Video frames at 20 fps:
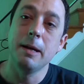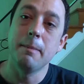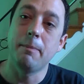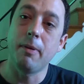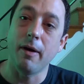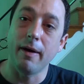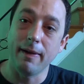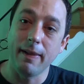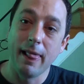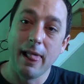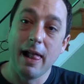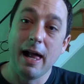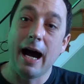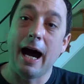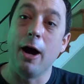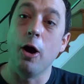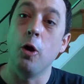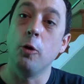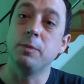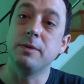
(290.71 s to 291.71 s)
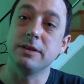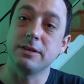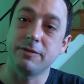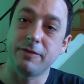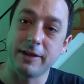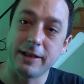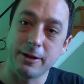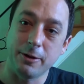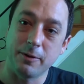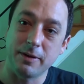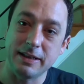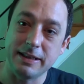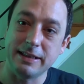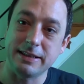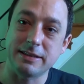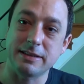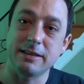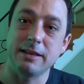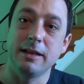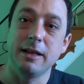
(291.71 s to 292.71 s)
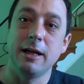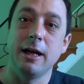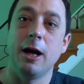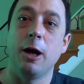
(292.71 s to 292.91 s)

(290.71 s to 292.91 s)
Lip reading: But I hope this video at least